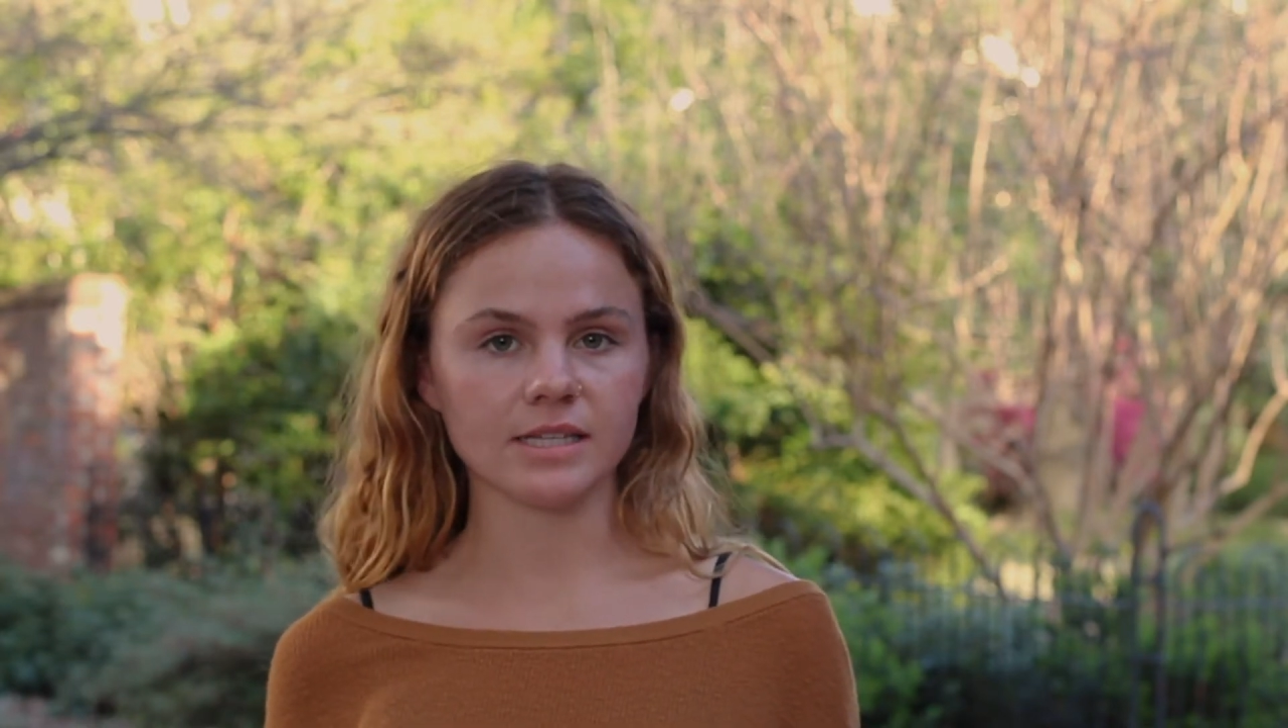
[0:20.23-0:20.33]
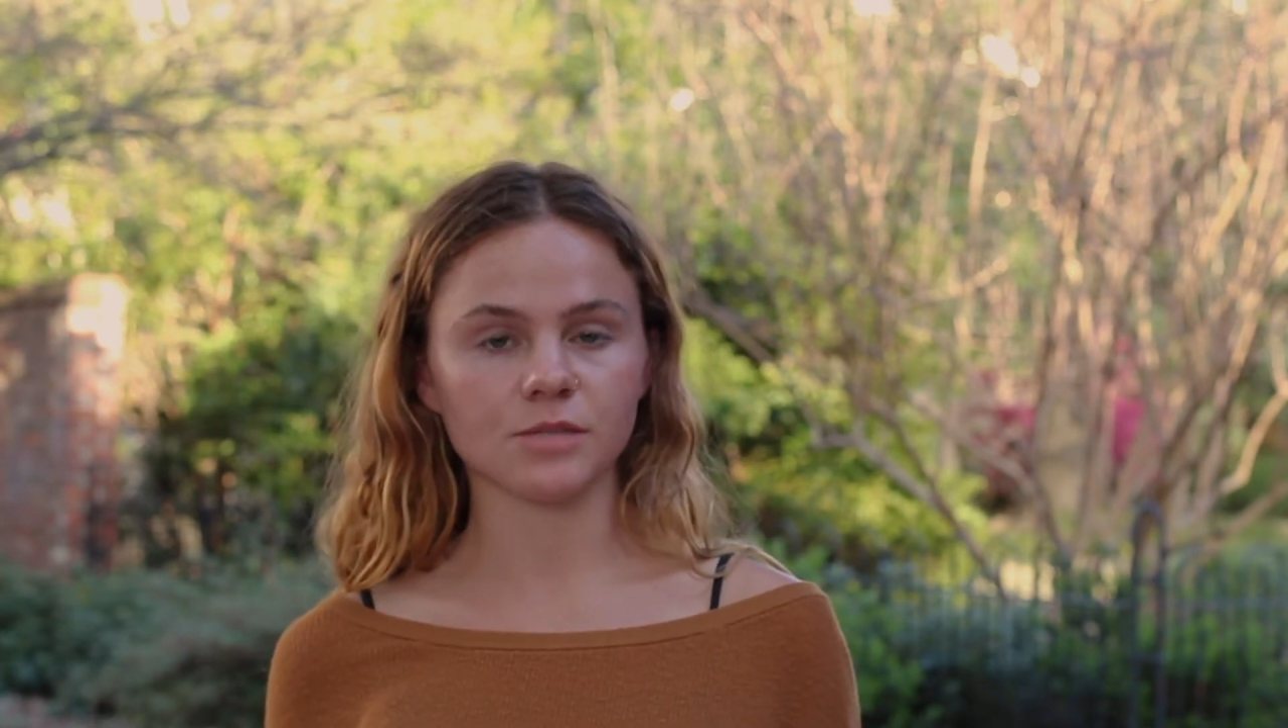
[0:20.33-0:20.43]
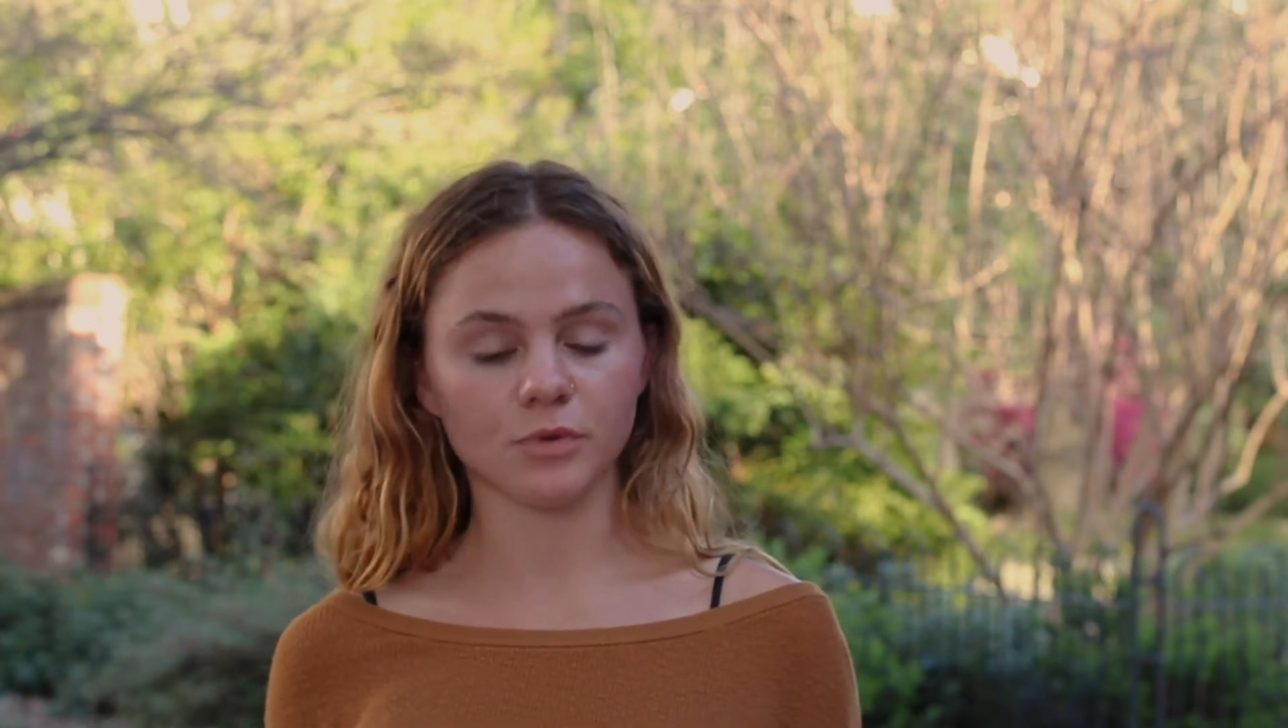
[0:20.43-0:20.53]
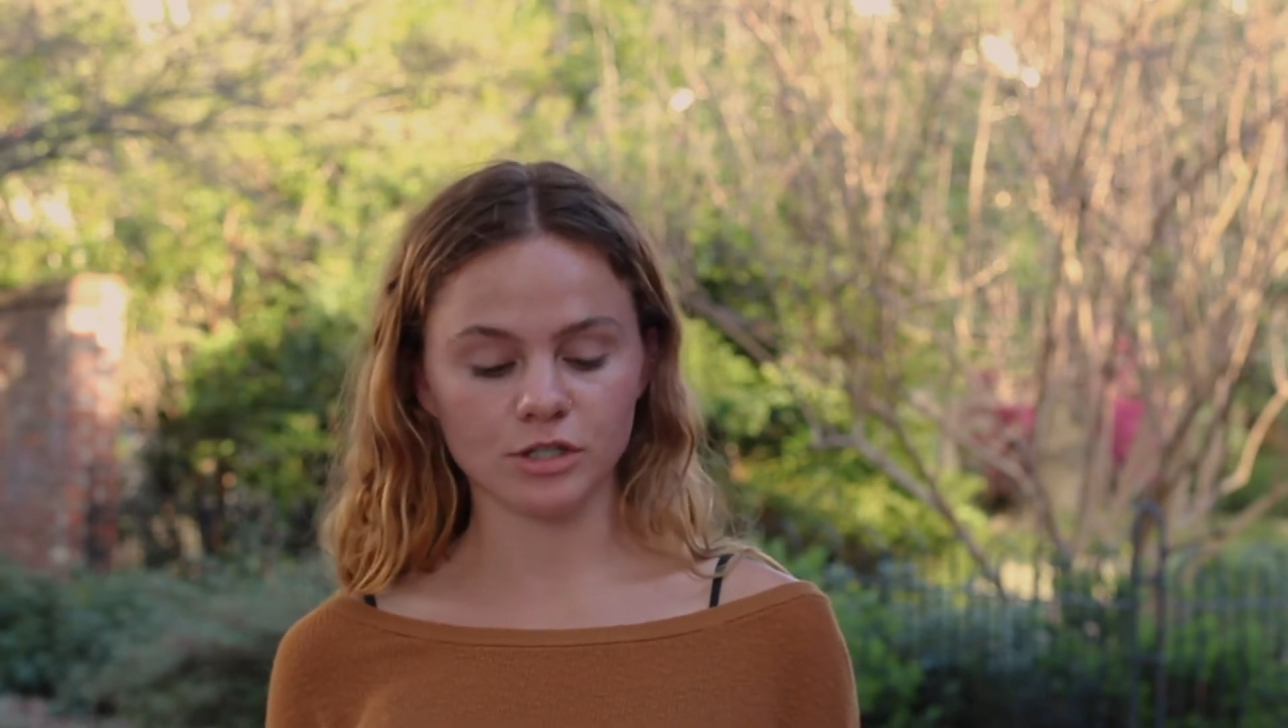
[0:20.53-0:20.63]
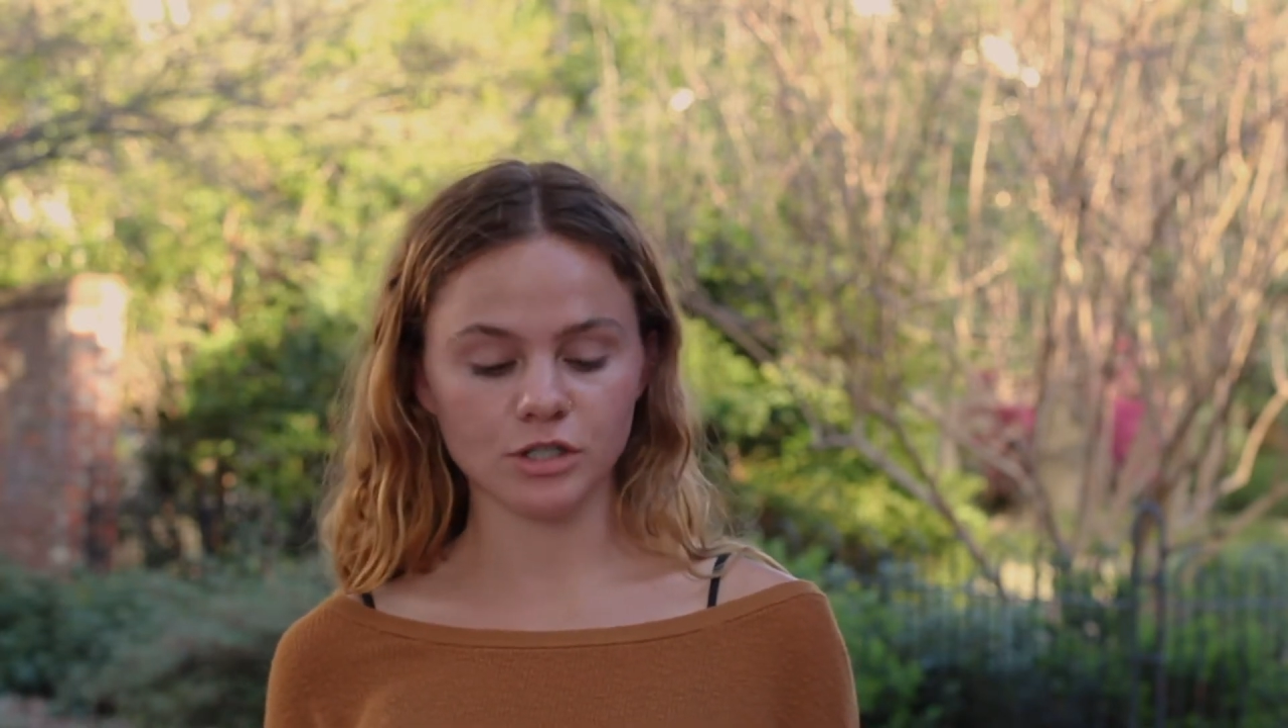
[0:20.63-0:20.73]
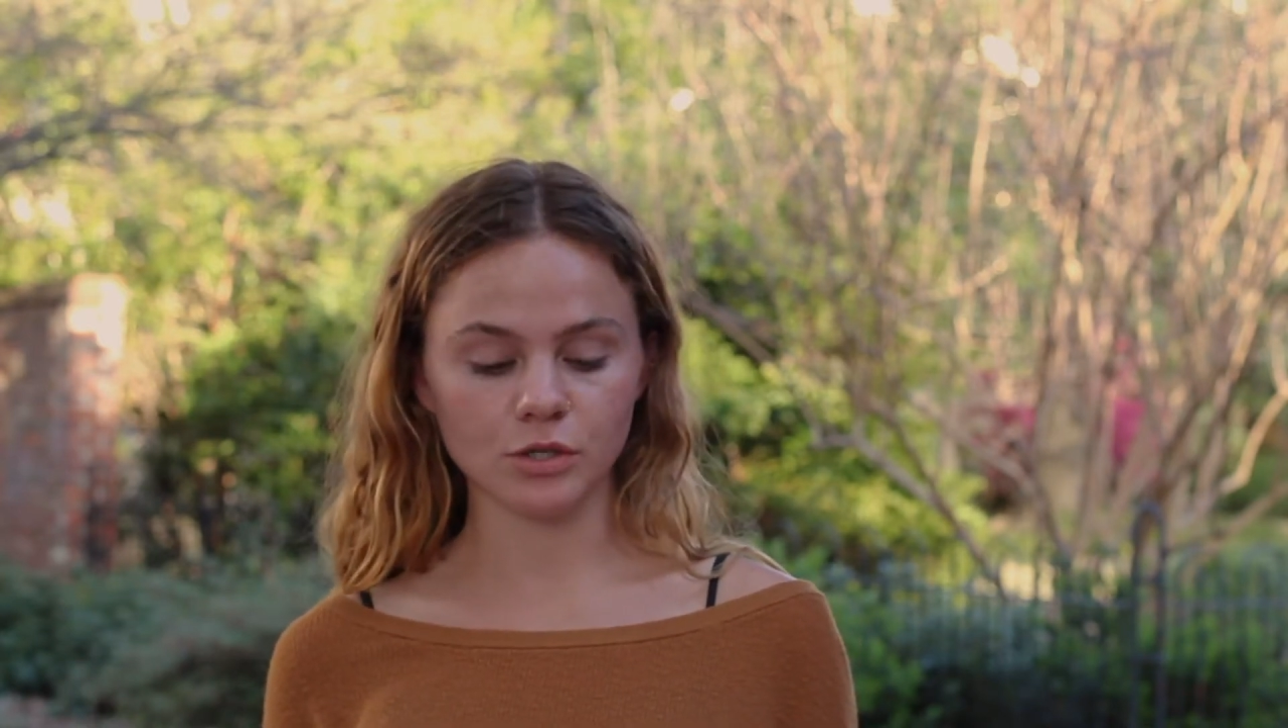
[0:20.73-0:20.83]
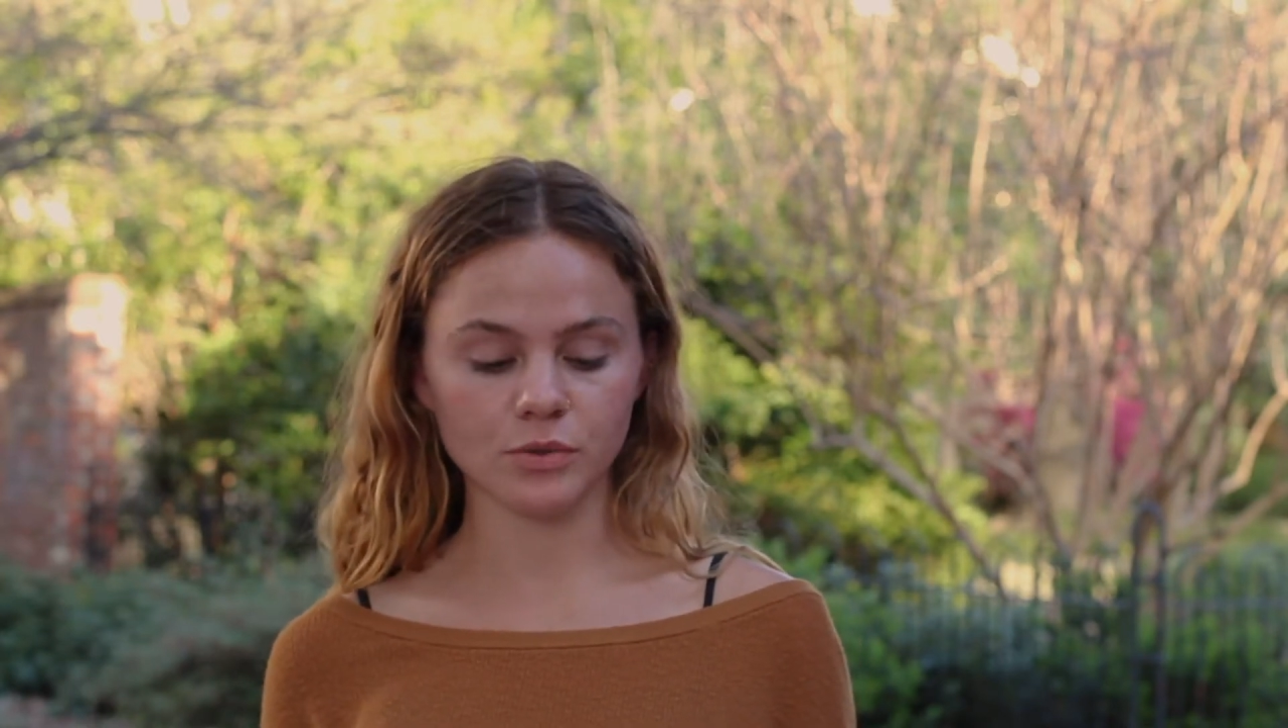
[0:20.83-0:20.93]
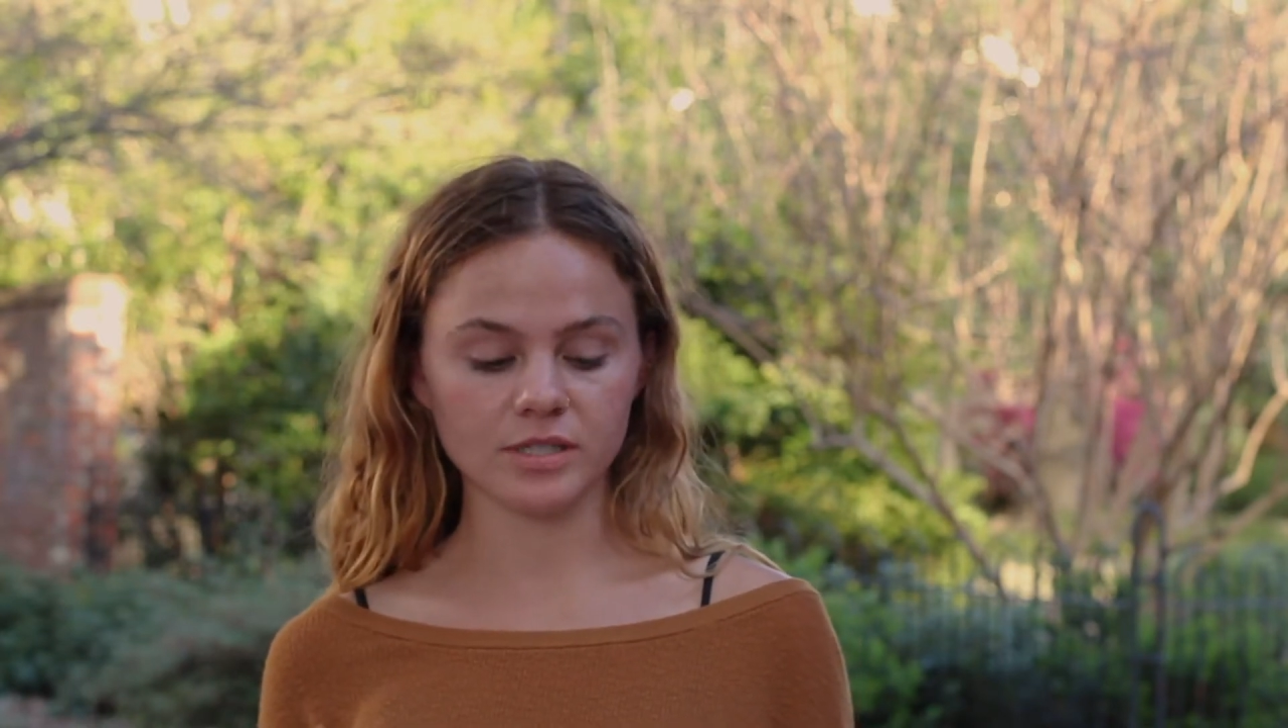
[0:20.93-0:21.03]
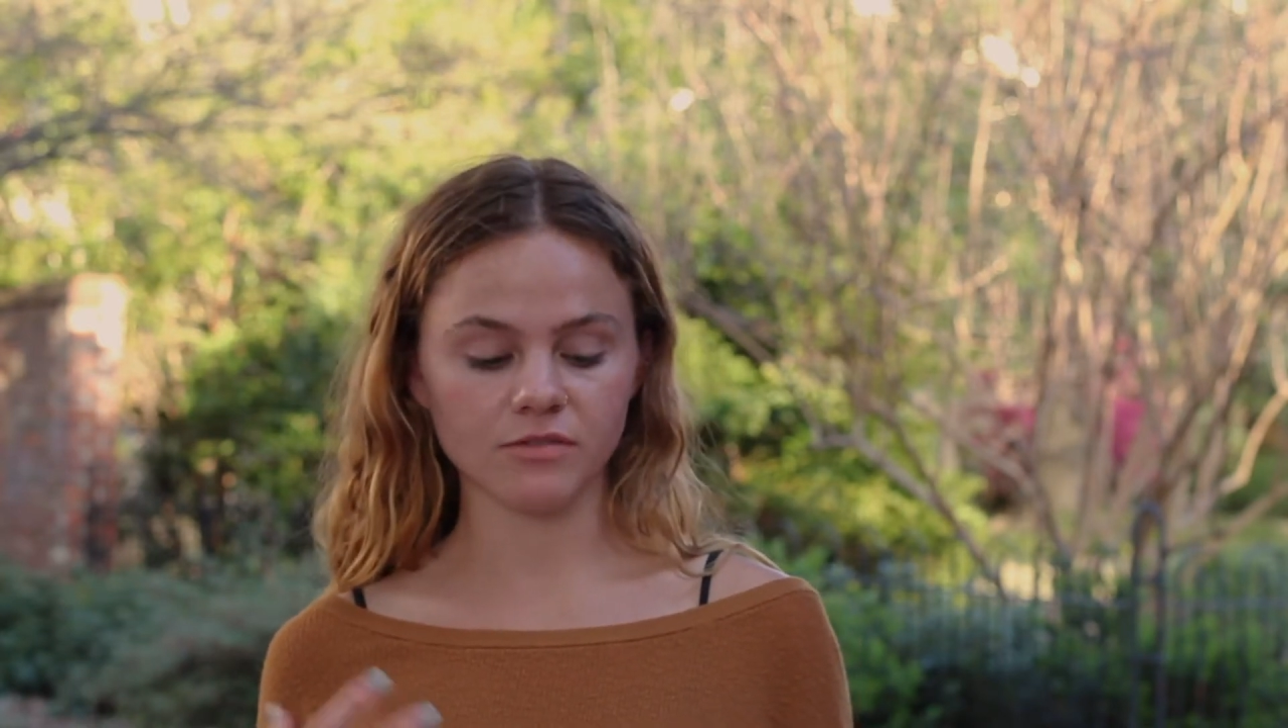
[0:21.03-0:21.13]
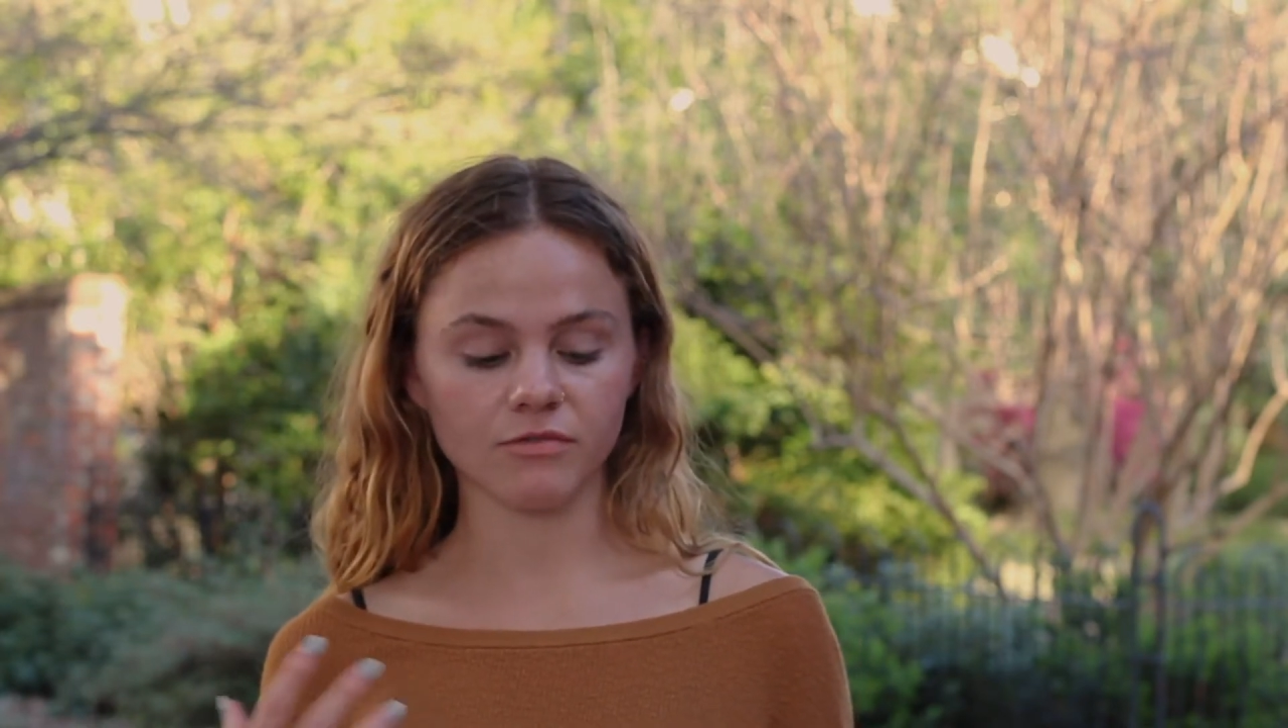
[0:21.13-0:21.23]
It's a person
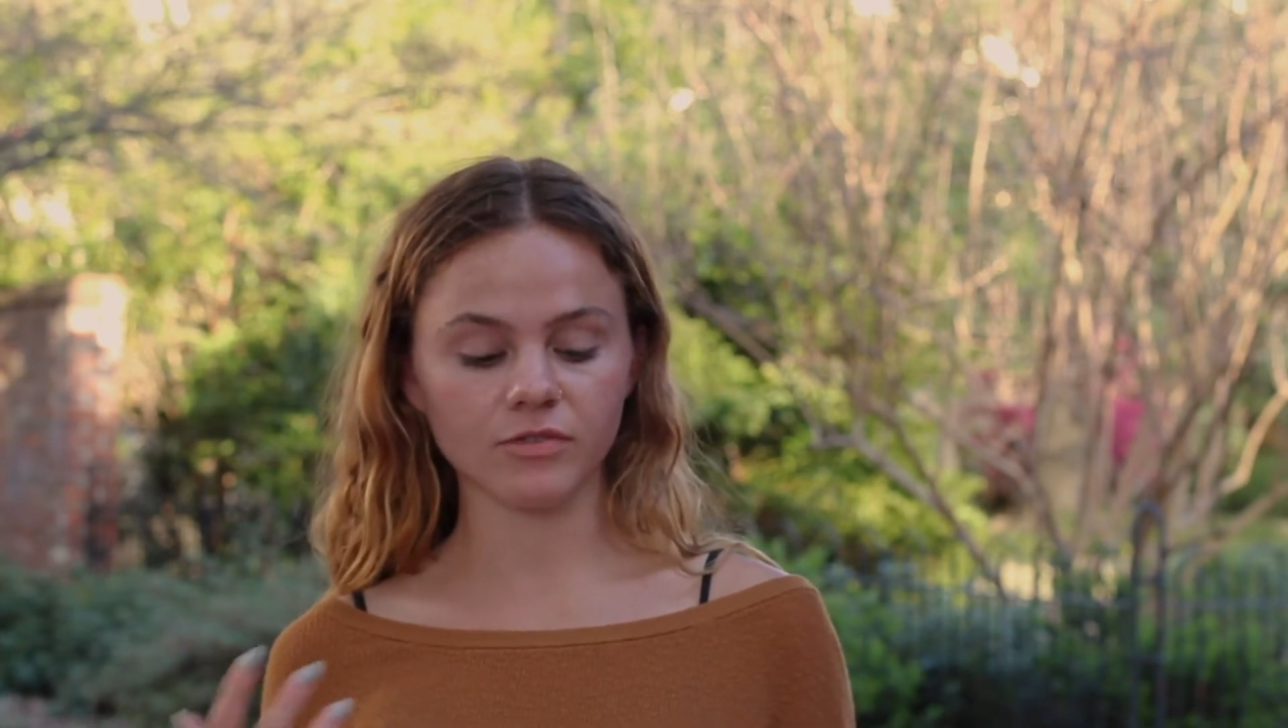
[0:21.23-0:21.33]
who has